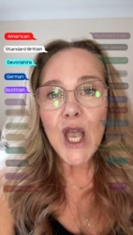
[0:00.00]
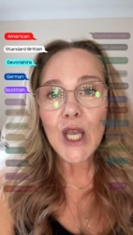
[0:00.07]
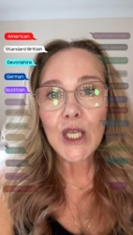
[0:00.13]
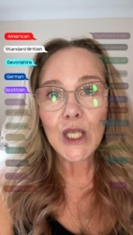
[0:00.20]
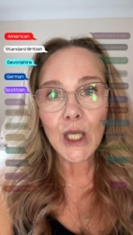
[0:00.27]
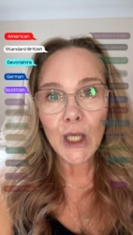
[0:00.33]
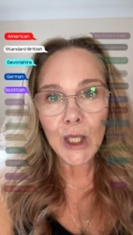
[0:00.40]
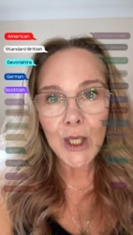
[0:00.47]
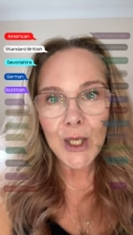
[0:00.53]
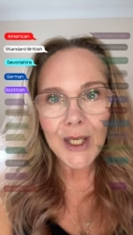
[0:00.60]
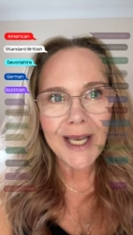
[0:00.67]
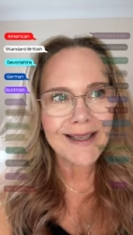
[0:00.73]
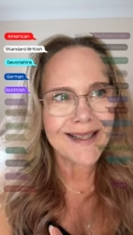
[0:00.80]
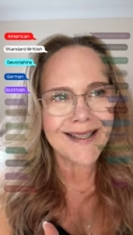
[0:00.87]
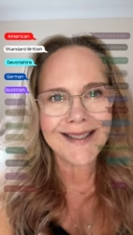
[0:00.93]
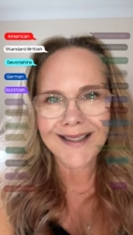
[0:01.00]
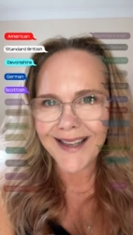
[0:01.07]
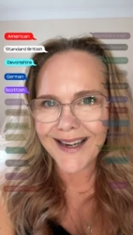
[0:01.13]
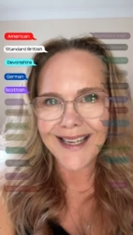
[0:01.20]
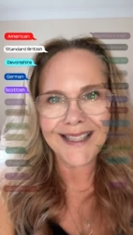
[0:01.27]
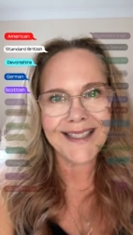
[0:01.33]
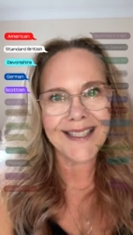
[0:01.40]
You look
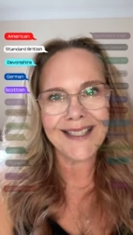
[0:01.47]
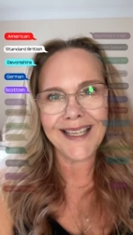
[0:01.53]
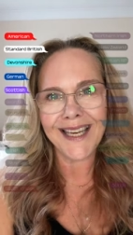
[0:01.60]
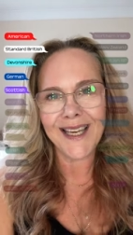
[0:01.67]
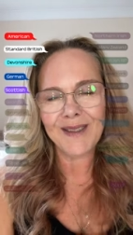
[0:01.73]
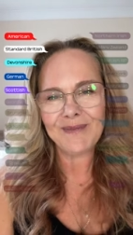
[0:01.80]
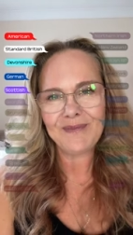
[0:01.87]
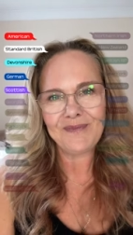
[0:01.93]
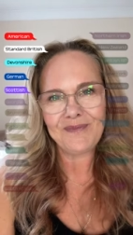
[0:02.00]
stunning today.